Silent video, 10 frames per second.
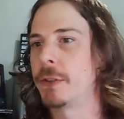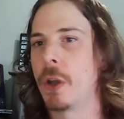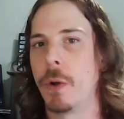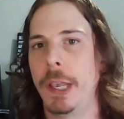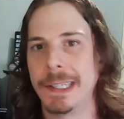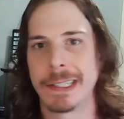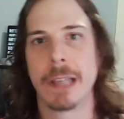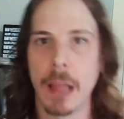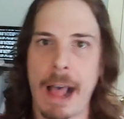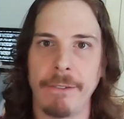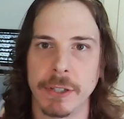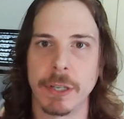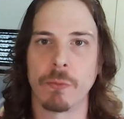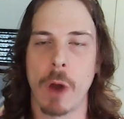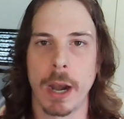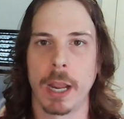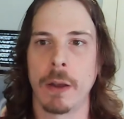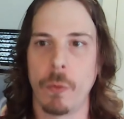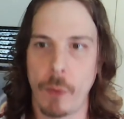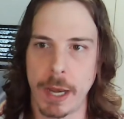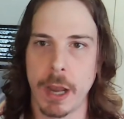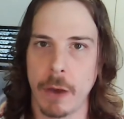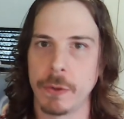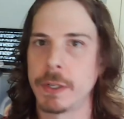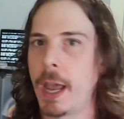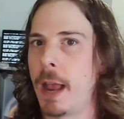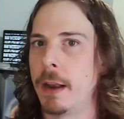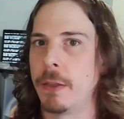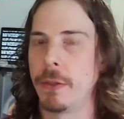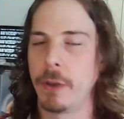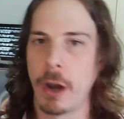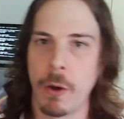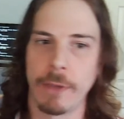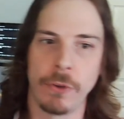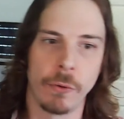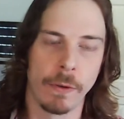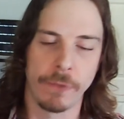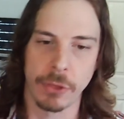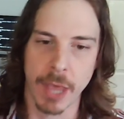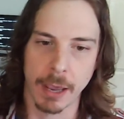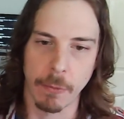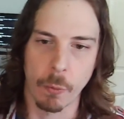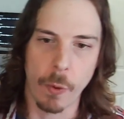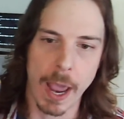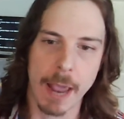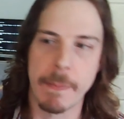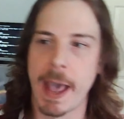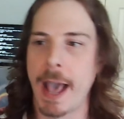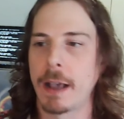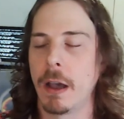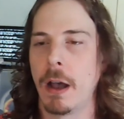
So he's still obviously running Windows, and if you think way back,